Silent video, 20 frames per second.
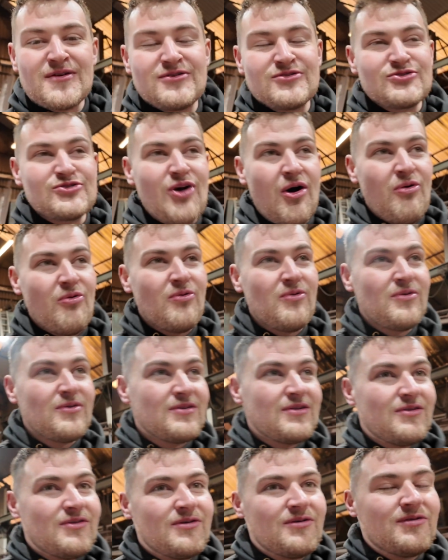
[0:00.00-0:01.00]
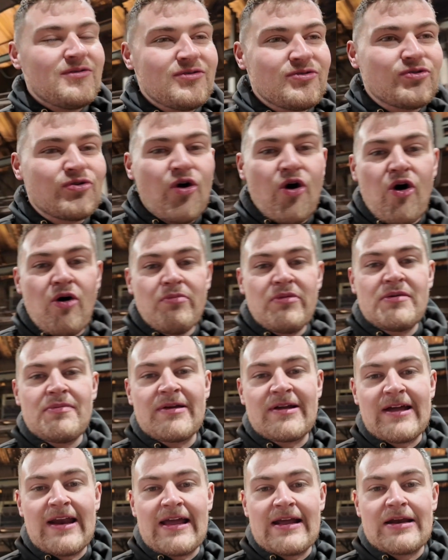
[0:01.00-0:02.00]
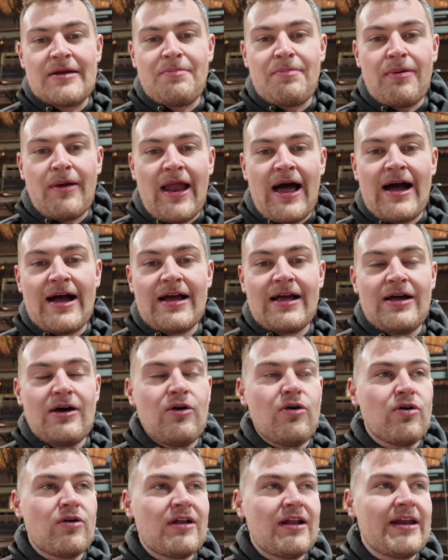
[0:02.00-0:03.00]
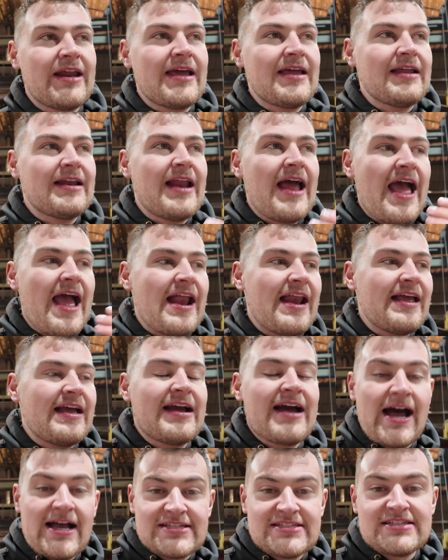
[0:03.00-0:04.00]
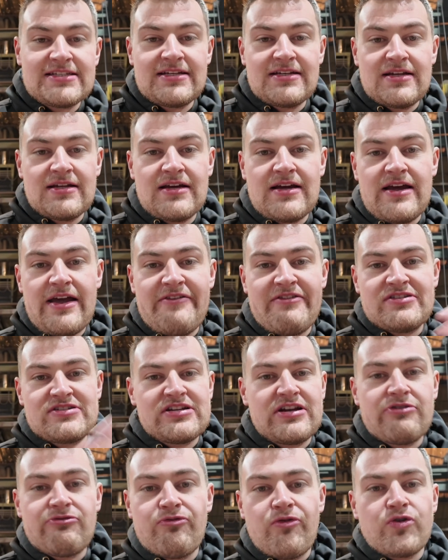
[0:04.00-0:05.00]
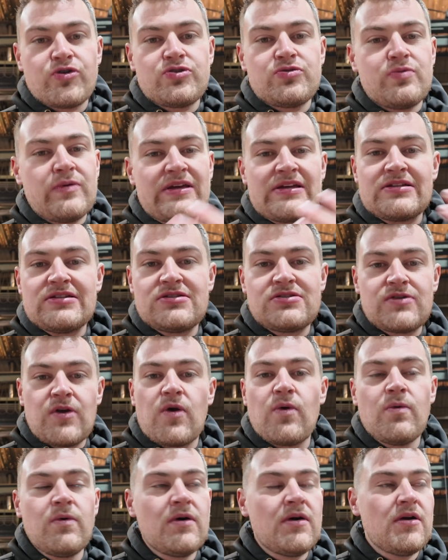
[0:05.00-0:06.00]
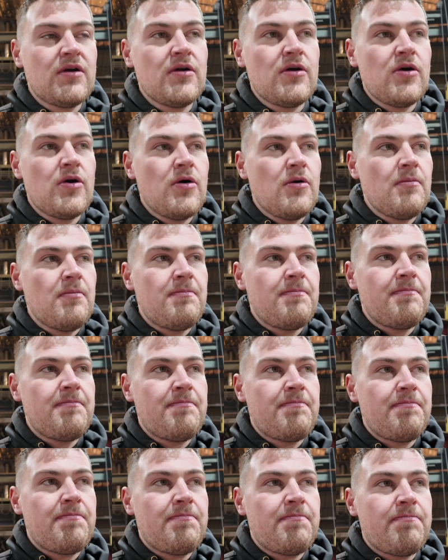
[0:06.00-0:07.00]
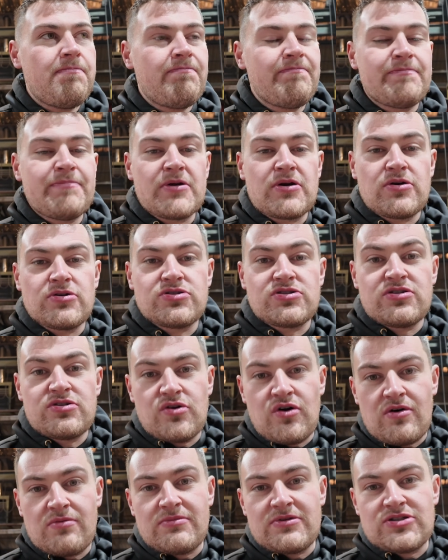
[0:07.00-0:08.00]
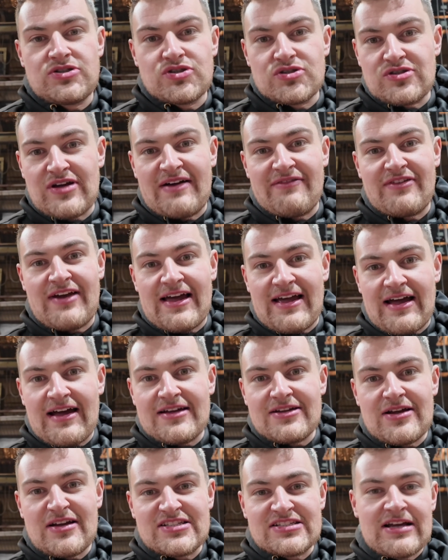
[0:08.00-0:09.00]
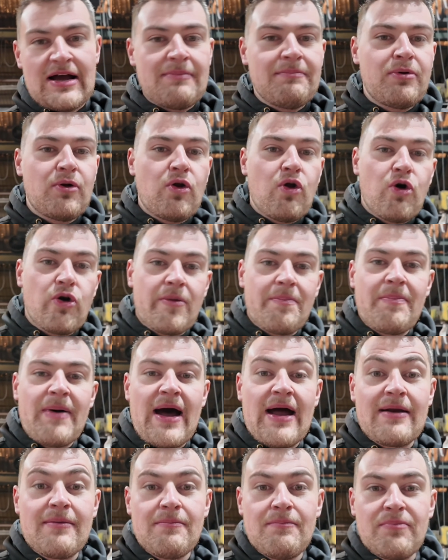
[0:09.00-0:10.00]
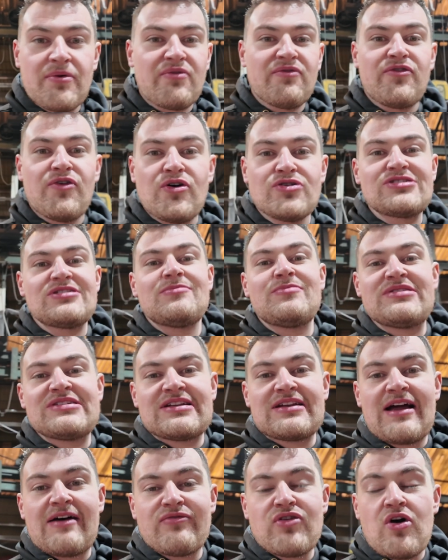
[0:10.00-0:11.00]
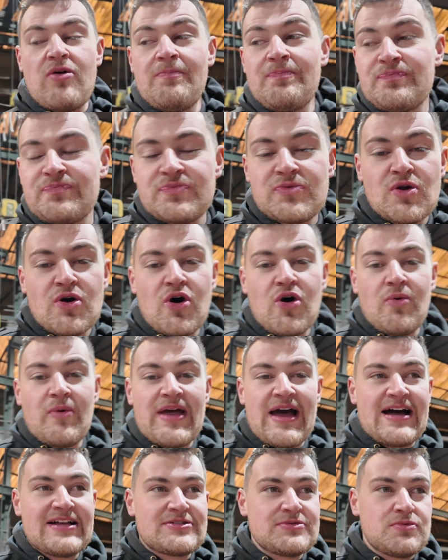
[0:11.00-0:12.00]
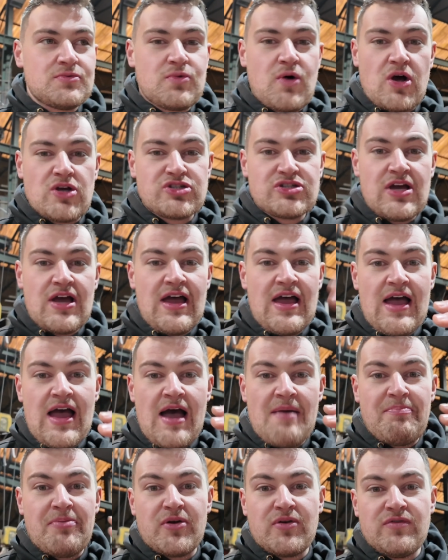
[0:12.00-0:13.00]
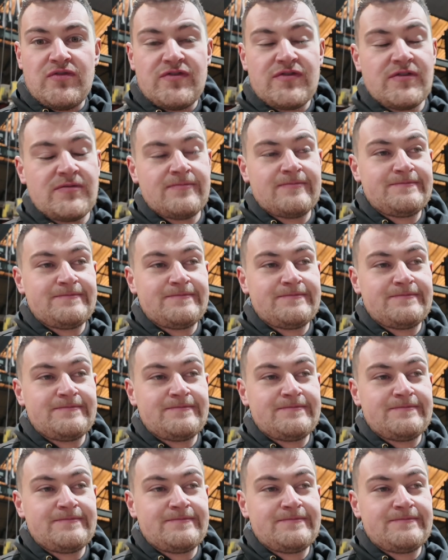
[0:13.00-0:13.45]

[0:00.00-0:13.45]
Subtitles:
So normally we're creating a plaque or creating any casting, if it's in a rush, we can do, because you normally should have like a sample or a pattern, but unfortunately we didn't have nothing. All we had was a proof.